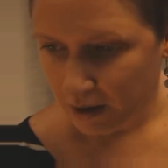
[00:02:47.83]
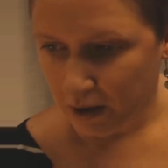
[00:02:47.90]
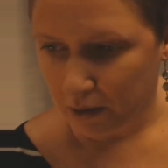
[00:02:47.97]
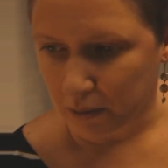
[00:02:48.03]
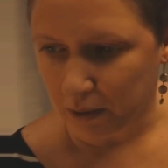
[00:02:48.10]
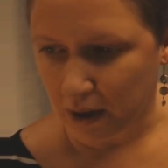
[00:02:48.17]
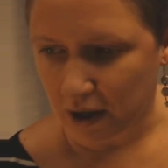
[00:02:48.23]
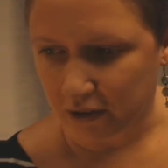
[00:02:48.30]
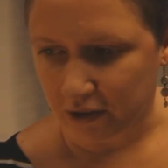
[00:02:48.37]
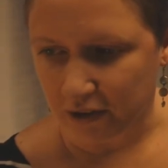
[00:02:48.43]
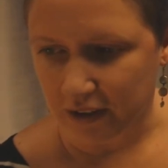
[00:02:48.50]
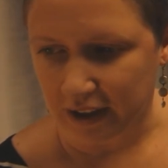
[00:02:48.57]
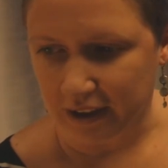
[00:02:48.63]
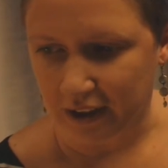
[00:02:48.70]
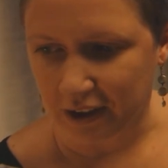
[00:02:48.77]
We'll also
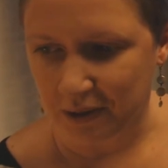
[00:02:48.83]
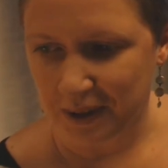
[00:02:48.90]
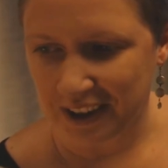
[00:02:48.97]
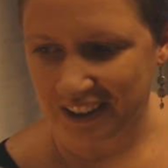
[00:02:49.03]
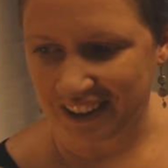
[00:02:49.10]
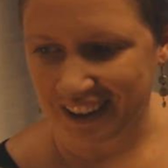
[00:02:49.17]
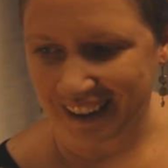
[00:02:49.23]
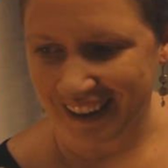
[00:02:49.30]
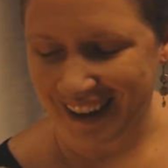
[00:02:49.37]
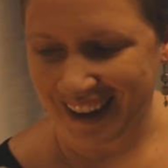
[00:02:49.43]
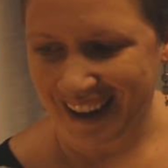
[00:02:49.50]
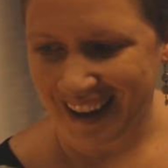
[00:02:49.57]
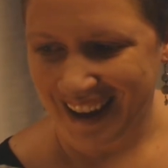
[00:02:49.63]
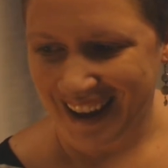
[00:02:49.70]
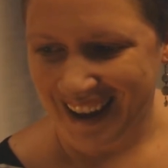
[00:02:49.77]
take a quick look
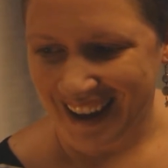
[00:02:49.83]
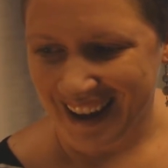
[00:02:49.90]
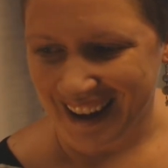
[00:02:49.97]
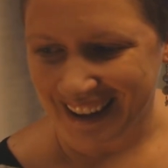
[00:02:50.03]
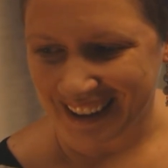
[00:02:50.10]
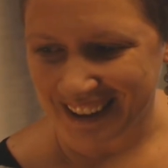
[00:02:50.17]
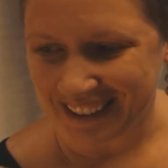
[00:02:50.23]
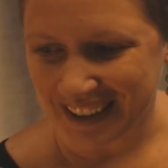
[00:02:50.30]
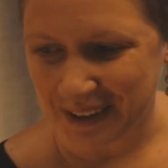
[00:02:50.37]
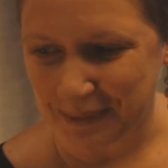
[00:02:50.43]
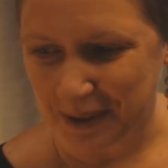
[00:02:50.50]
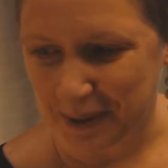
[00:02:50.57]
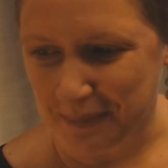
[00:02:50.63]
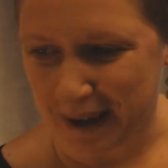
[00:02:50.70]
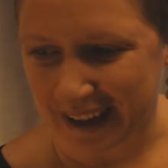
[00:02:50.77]
at our Chamber
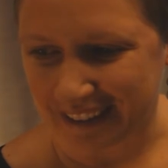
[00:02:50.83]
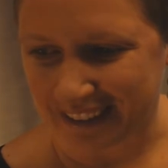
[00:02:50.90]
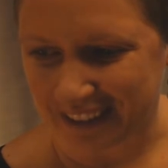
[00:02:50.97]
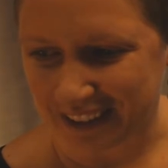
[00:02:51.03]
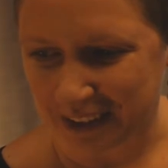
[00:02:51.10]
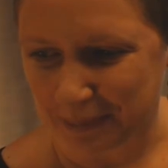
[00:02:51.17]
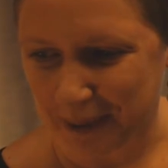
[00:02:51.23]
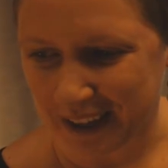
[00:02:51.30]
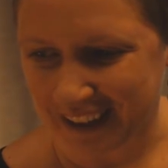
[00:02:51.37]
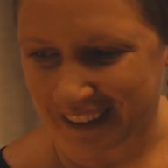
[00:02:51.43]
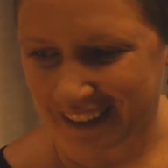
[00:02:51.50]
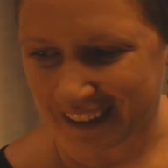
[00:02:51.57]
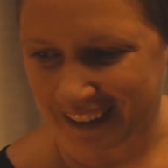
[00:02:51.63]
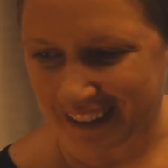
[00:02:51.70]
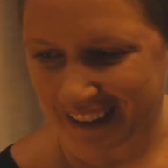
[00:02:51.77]
Ambassadors page
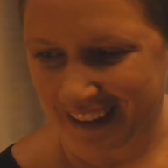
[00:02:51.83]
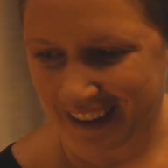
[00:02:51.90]
here.